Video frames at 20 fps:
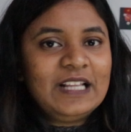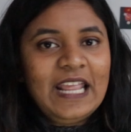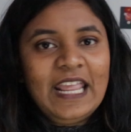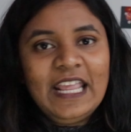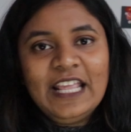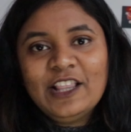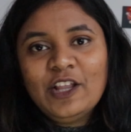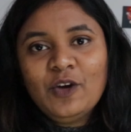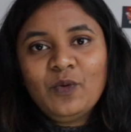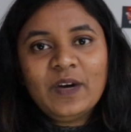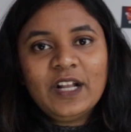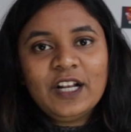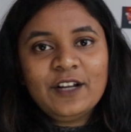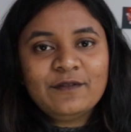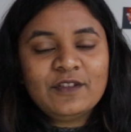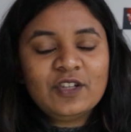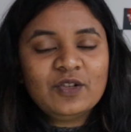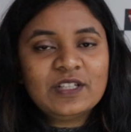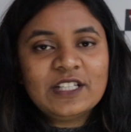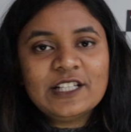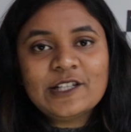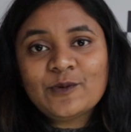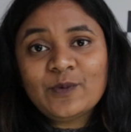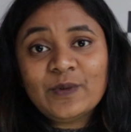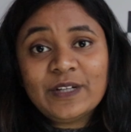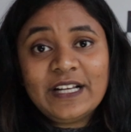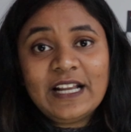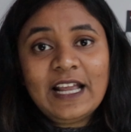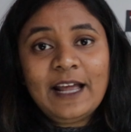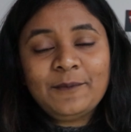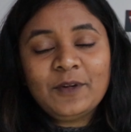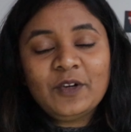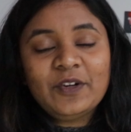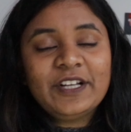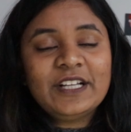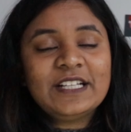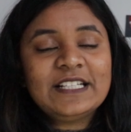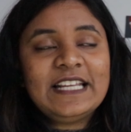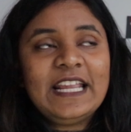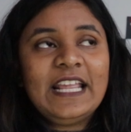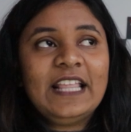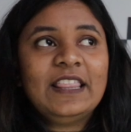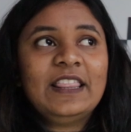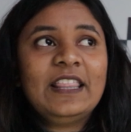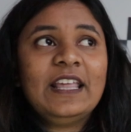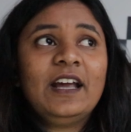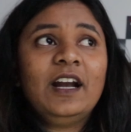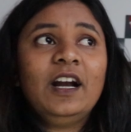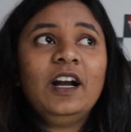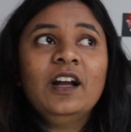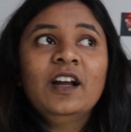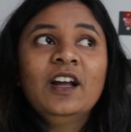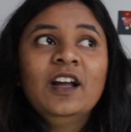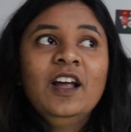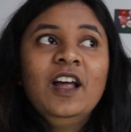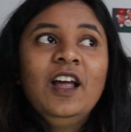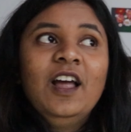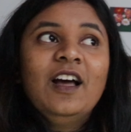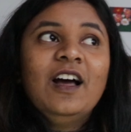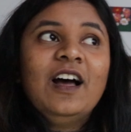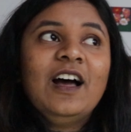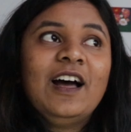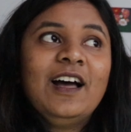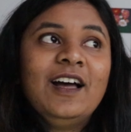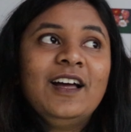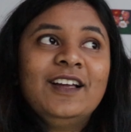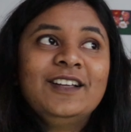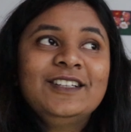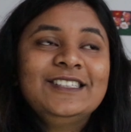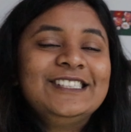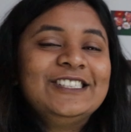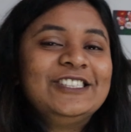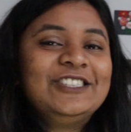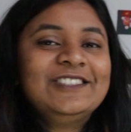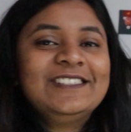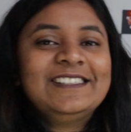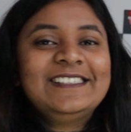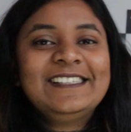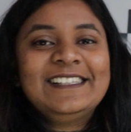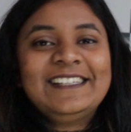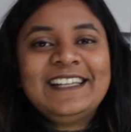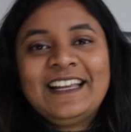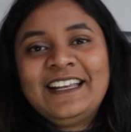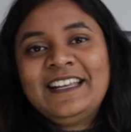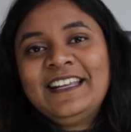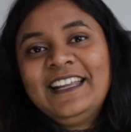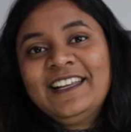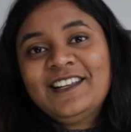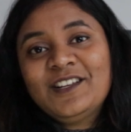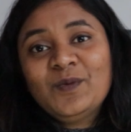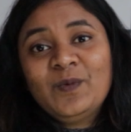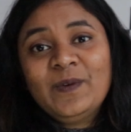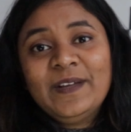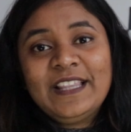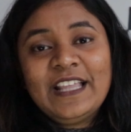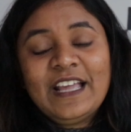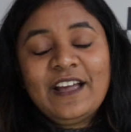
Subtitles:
Either one of those is what I'm going to take there to just sit and knit with